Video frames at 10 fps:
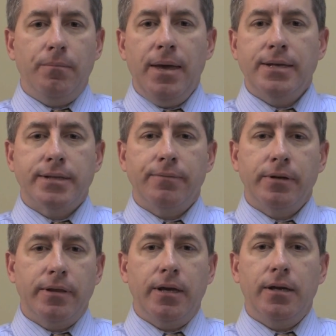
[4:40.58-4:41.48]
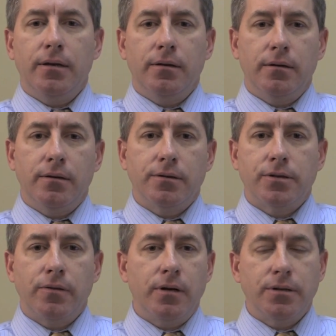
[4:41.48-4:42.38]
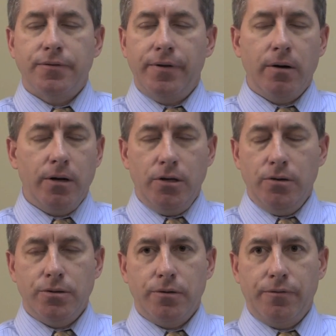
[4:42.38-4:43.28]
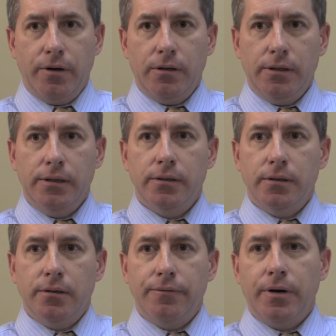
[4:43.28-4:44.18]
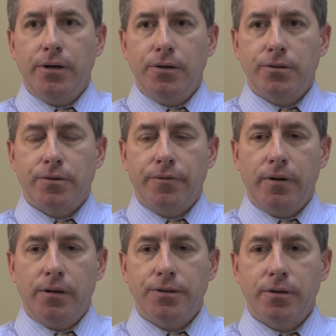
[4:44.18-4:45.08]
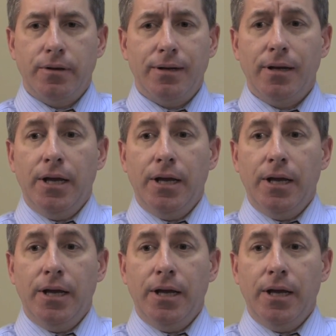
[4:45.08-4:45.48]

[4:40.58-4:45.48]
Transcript: makes everything so that it's very user friendly, very user friendly so that